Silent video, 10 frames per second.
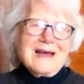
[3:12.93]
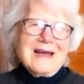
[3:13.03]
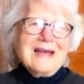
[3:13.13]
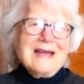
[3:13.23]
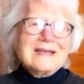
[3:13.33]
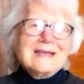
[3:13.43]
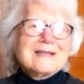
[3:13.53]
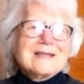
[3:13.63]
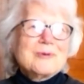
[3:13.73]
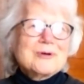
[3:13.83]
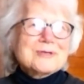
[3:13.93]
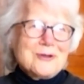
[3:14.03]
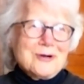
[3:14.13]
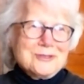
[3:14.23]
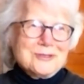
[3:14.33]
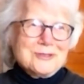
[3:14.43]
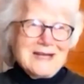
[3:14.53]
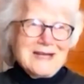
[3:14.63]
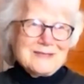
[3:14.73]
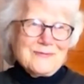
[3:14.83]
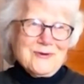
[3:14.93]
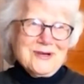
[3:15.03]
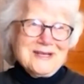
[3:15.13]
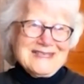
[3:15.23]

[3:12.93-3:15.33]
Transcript: And in their bookstores, you can ask for it.